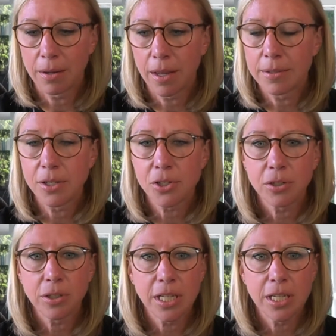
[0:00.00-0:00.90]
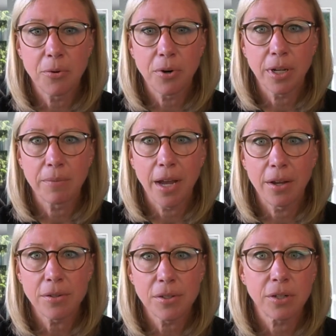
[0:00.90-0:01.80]
additional keyboard and
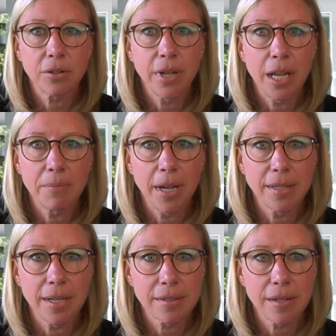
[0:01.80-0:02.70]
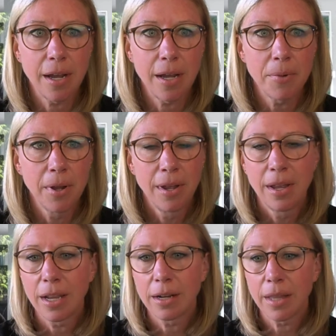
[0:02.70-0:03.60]
mouse to create my desktop.
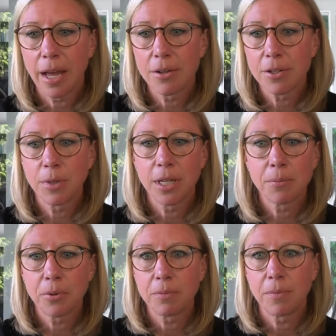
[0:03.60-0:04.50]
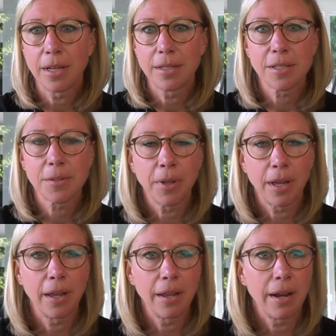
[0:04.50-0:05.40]
It allows me to put my
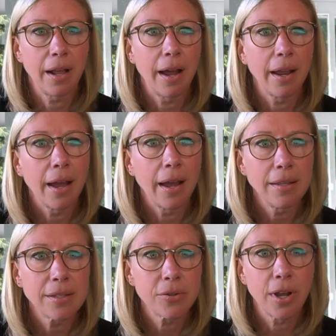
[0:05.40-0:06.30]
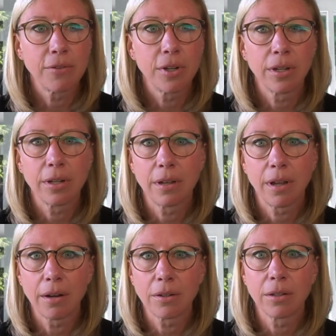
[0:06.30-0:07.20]
display at eye height, so I've
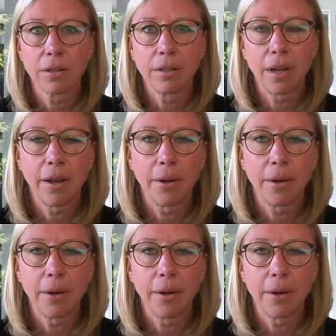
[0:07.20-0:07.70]
got good